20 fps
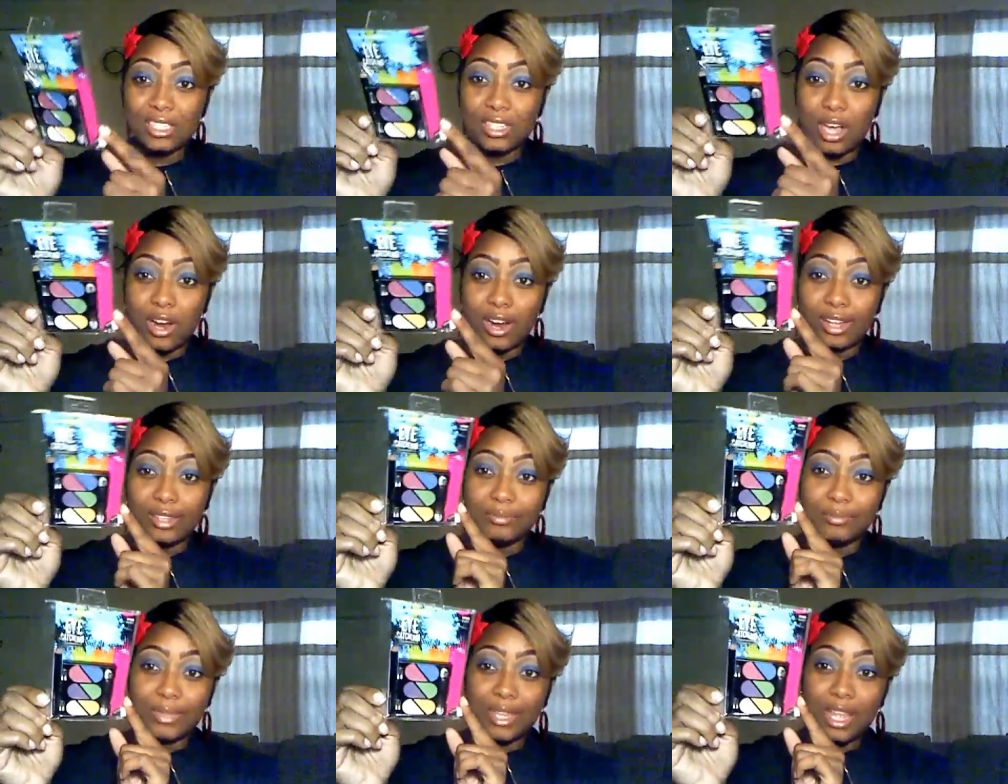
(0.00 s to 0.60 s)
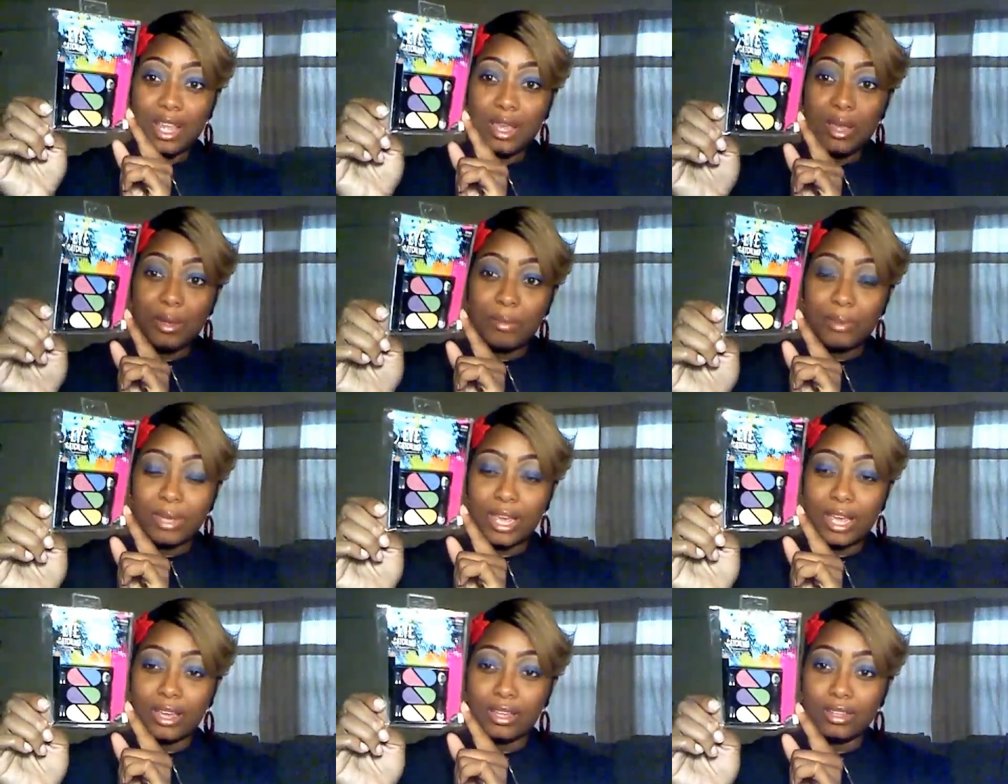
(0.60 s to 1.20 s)
Sorry.
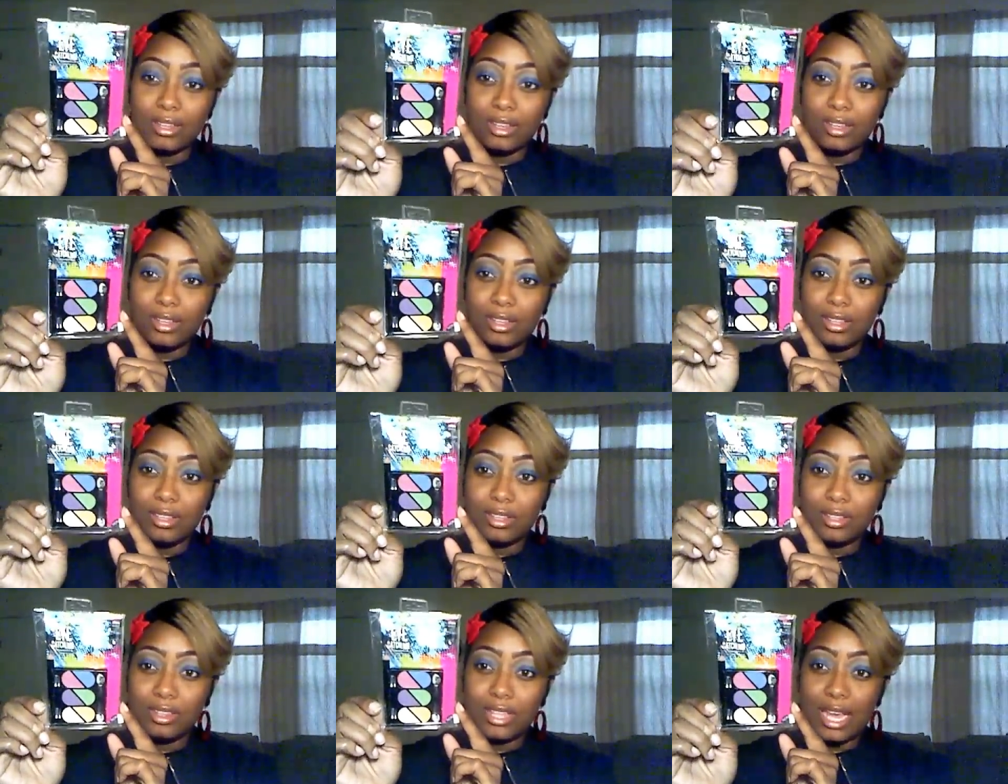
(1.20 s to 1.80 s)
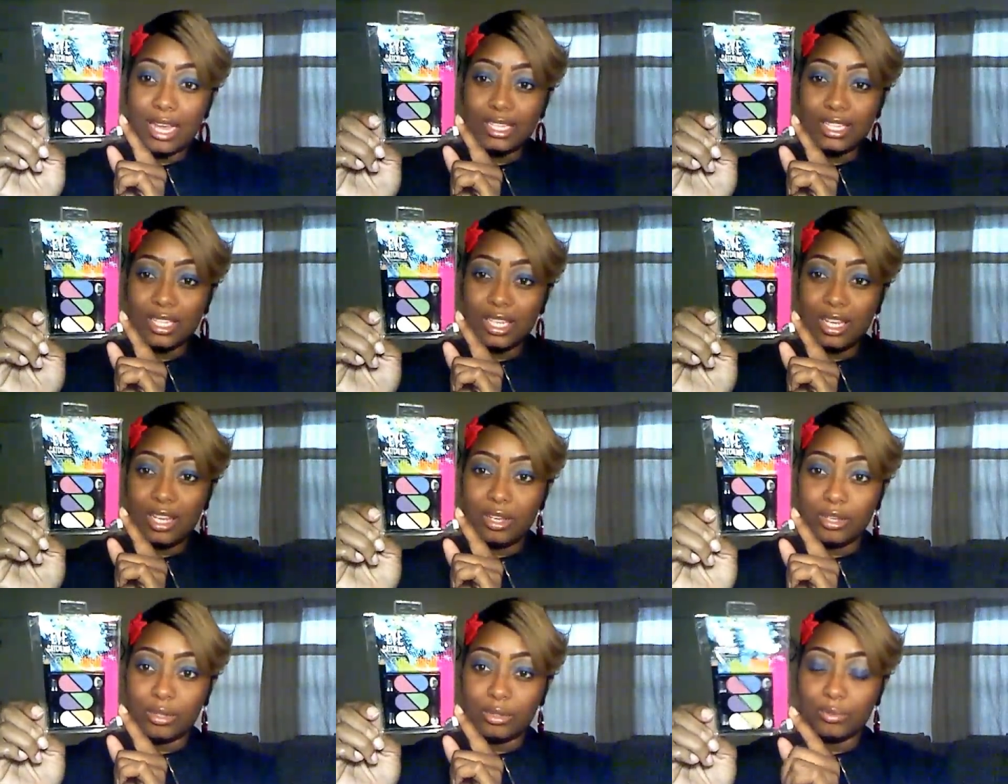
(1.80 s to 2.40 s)
But yeah,
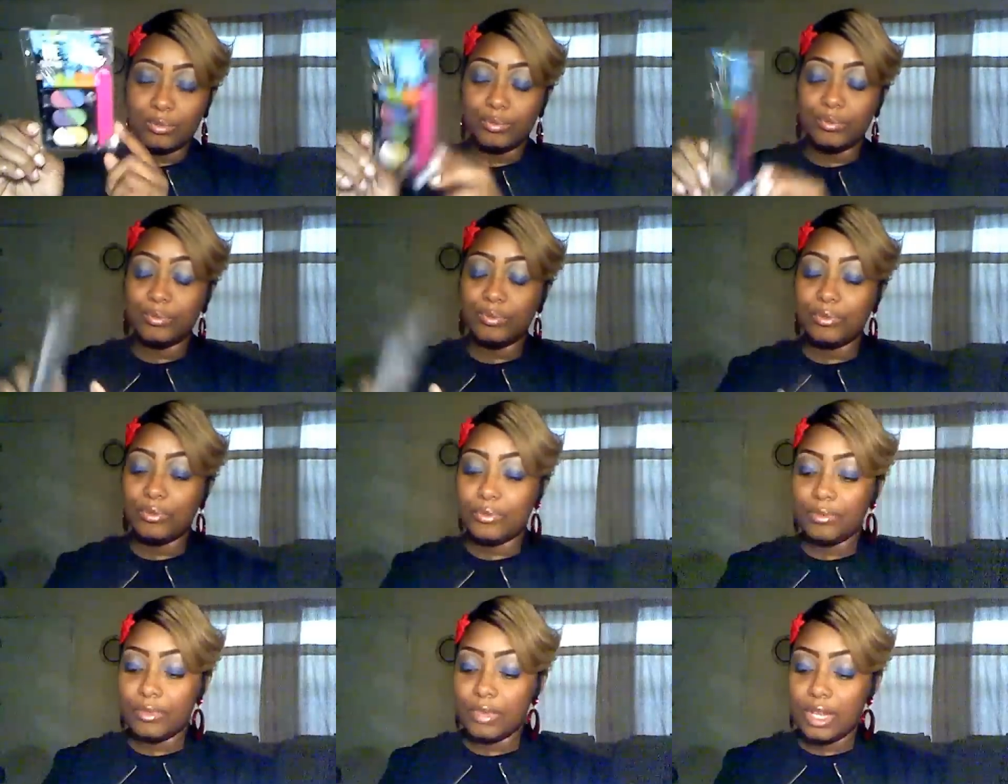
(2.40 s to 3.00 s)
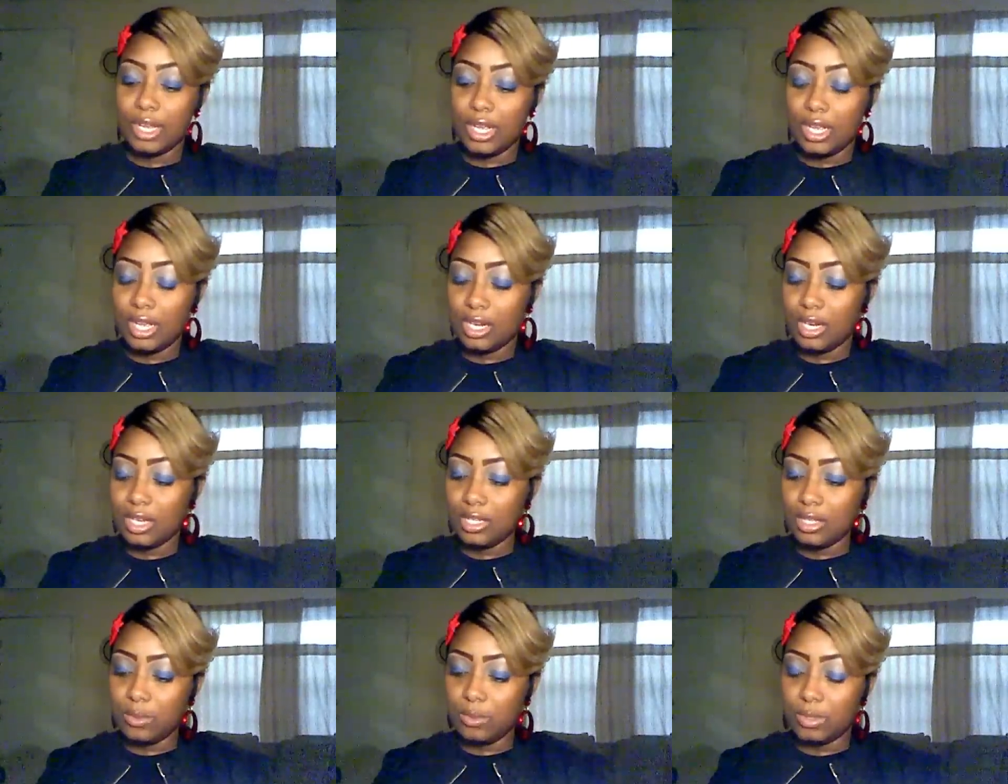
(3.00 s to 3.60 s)
that's cute.
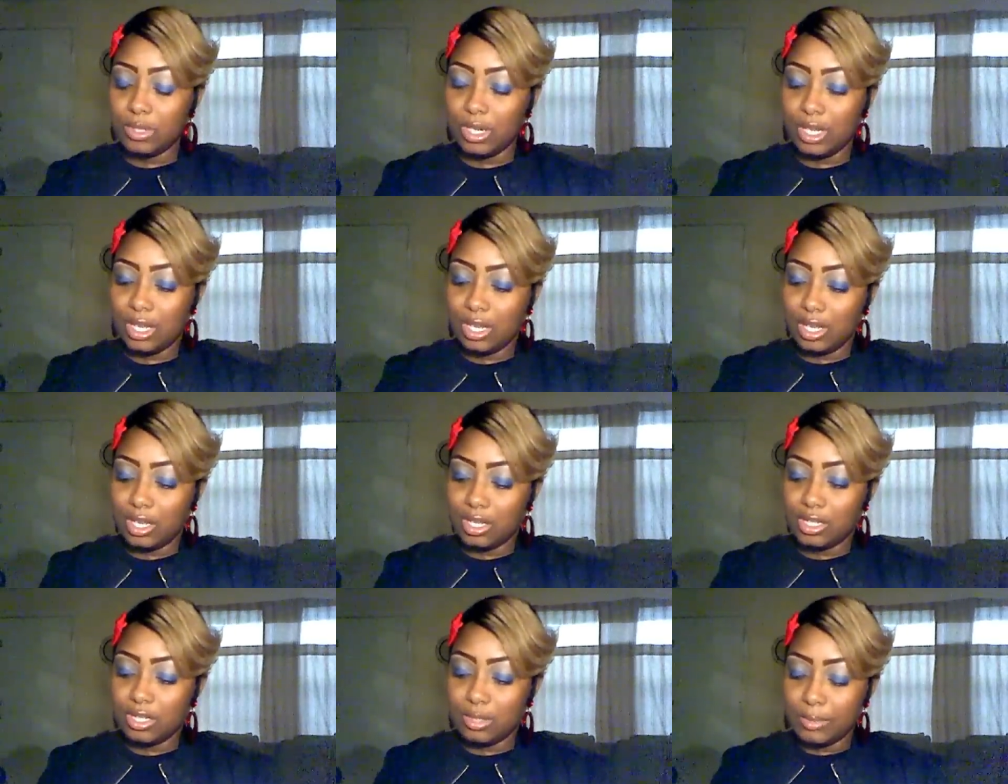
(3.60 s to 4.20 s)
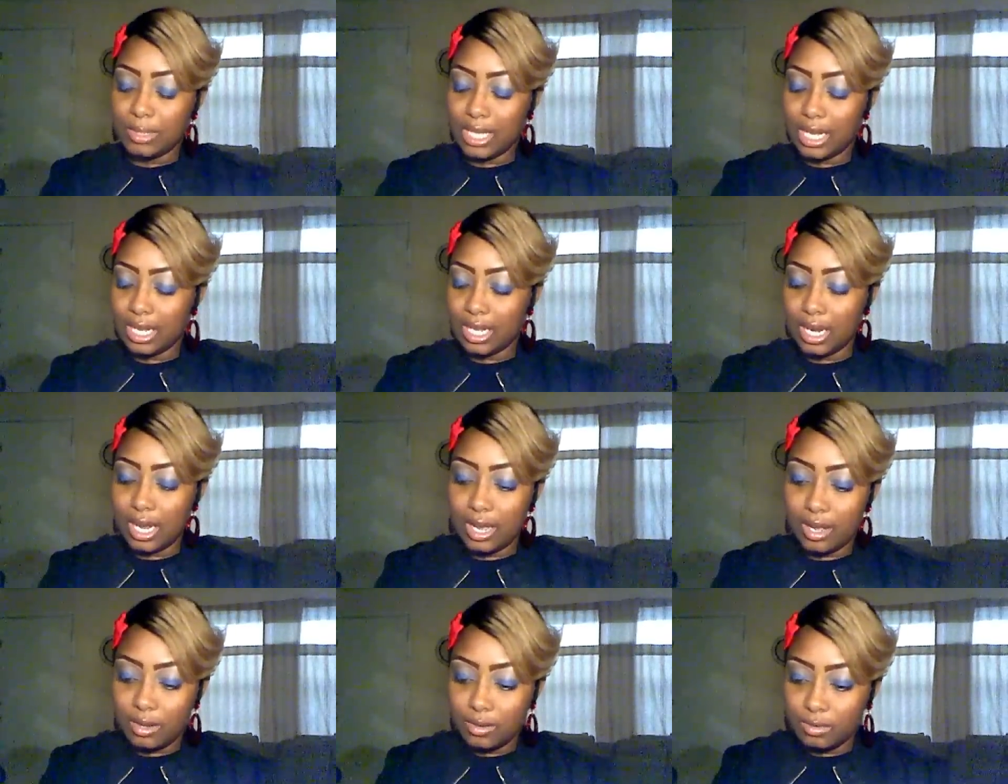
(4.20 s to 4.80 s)
And this one is, I'm going to
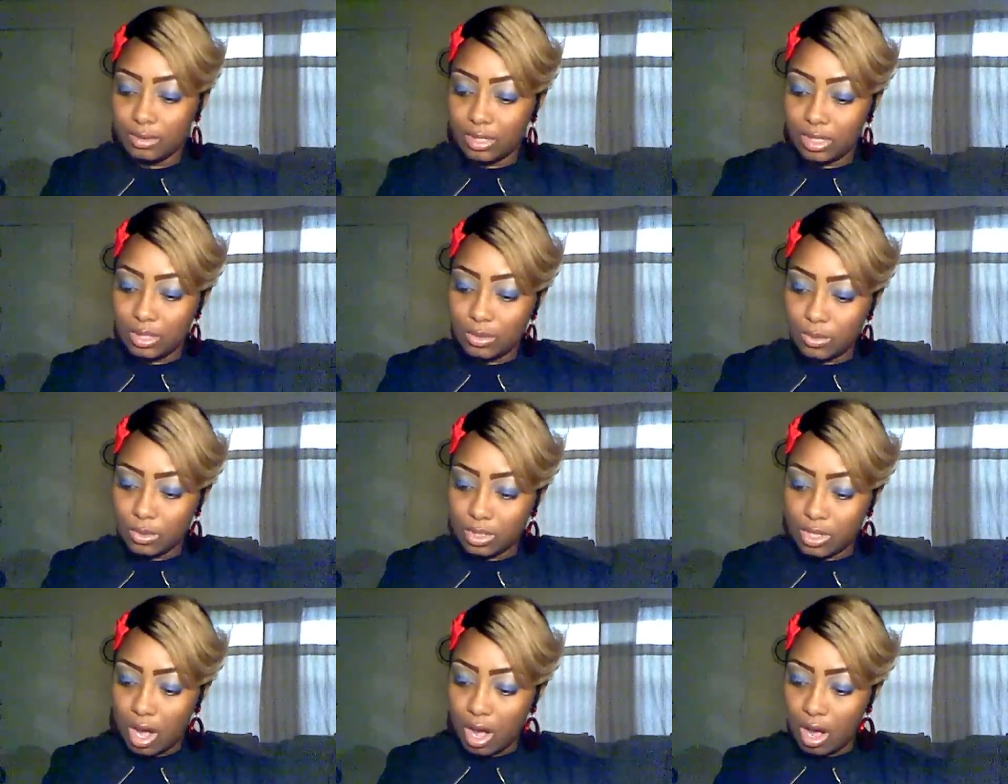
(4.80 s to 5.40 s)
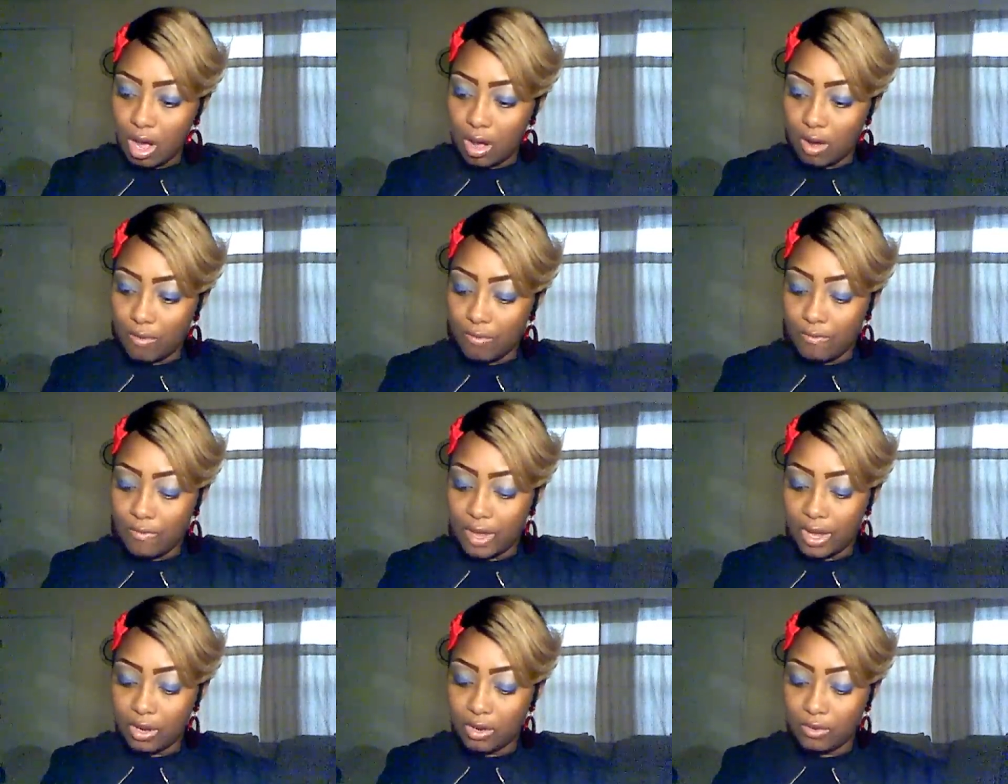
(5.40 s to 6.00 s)
take it out. This one's
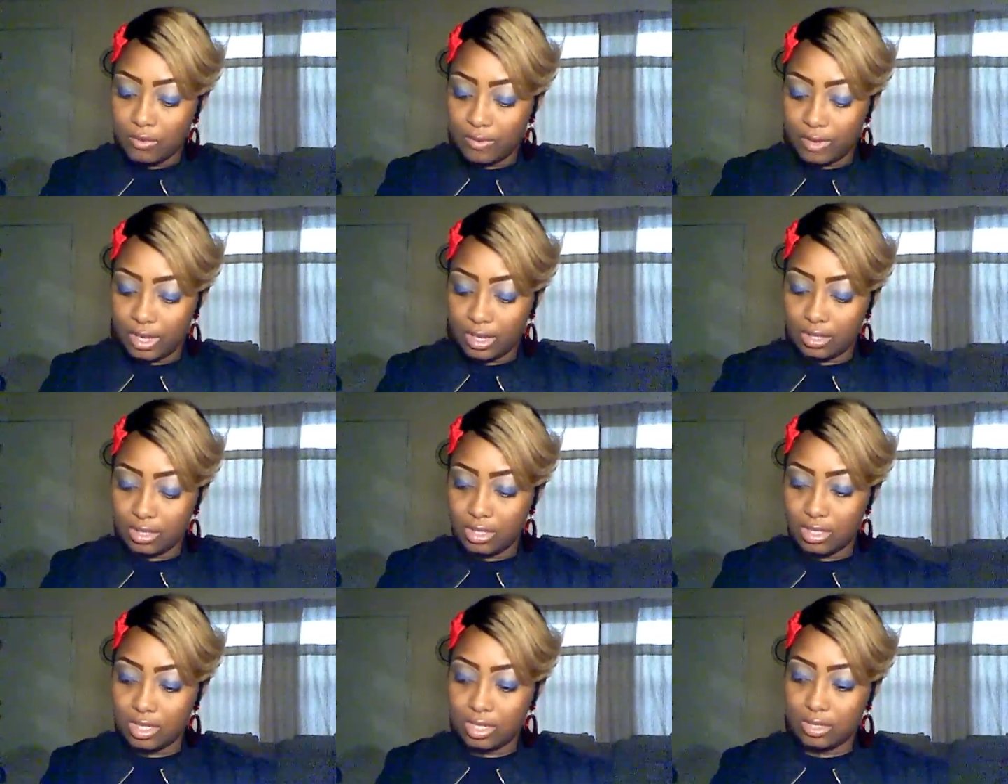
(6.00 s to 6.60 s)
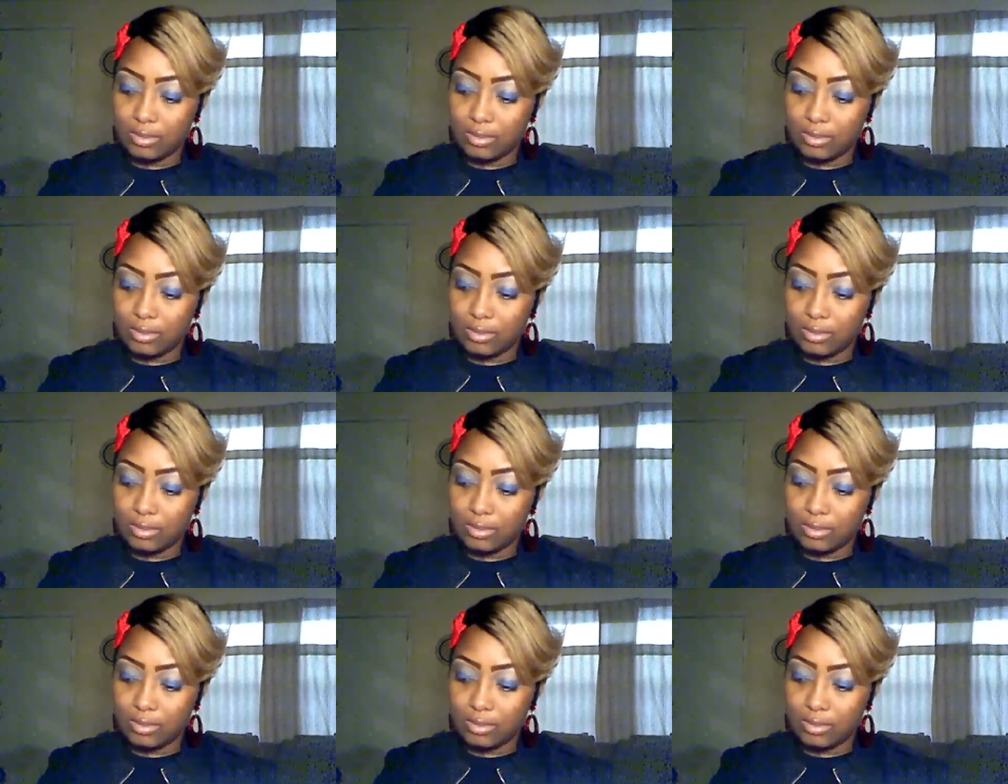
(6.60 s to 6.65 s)
called Velvet.